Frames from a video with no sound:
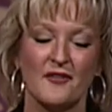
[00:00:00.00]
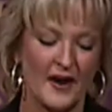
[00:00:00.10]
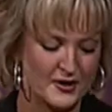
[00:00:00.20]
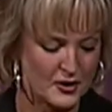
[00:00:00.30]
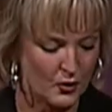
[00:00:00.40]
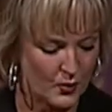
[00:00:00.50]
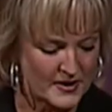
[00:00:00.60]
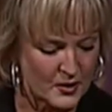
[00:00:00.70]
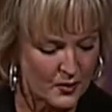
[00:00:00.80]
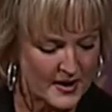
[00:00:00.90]
of High School
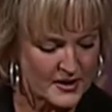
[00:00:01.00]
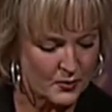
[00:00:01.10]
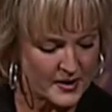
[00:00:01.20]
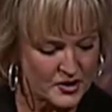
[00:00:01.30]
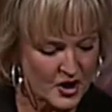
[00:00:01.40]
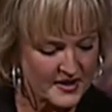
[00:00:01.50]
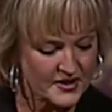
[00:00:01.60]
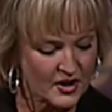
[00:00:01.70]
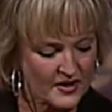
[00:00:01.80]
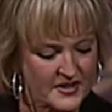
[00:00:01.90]
Whiz Quiz. We just
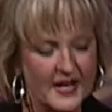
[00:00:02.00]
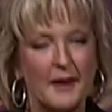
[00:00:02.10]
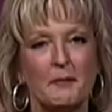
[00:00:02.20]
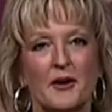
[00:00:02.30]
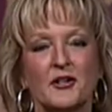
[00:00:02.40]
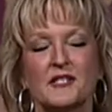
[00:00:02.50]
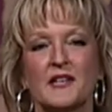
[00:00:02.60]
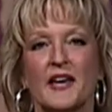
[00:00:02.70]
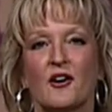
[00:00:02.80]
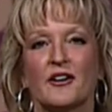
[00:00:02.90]
saw St. Mary's
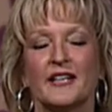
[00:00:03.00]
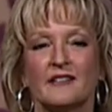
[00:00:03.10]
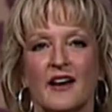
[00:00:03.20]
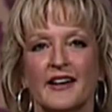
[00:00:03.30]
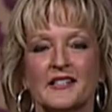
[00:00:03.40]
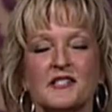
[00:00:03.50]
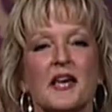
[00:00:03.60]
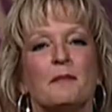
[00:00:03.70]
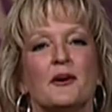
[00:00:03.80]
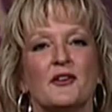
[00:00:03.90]
take on Elida.
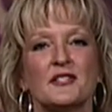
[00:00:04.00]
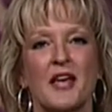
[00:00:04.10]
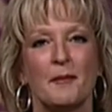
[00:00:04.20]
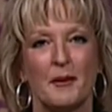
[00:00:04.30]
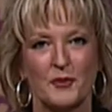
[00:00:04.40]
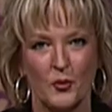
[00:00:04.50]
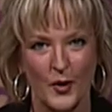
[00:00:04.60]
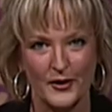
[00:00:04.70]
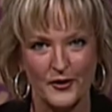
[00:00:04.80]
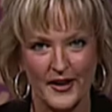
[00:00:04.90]
St. Mary's came up the
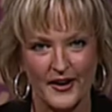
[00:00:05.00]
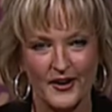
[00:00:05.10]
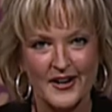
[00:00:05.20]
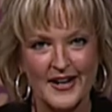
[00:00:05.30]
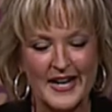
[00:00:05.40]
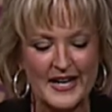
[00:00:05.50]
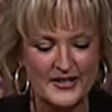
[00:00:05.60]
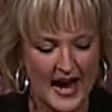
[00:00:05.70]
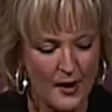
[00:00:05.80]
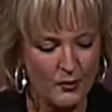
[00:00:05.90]
winner there.
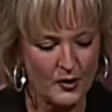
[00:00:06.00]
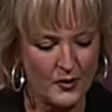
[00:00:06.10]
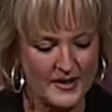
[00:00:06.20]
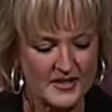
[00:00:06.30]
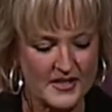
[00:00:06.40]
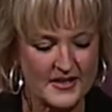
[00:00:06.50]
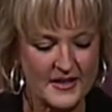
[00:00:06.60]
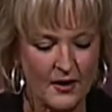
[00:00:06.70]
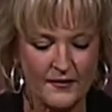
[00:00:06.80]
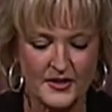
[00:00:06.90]
Now we're going to see
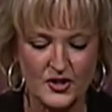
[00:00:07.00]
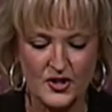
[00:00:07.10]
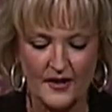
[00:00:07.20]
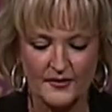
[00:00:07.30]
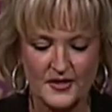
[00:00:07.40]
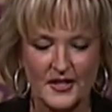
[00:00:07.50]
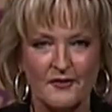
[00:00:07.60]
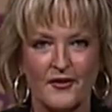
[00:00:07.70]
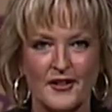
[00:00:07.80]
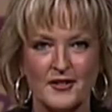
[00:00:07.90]
Delphos Jefferson
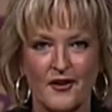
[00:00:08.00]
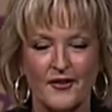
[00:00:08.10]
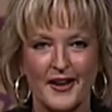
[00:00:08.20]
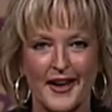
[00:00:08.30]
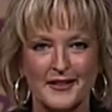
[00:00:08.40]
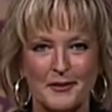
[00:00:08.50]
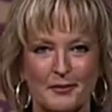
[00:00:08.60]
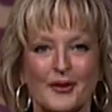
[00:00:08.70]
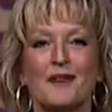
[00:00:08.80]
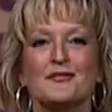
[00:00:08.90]
face off against
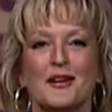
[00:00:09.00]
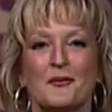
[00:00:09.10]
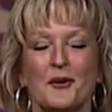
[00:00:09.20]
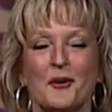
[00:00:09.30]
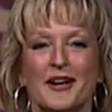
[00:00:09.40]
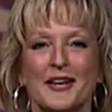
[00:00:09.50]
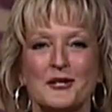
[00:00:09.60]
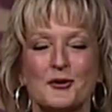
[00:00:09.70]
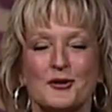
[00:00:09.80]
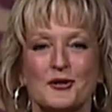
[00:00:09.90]
Bluffton, and we want to
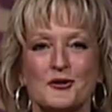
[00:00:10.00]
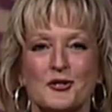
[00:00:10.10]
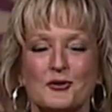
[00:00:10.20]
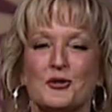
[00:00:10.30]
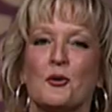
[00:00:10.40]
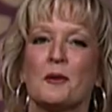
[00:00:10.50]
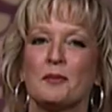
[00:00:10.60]
introduce you to our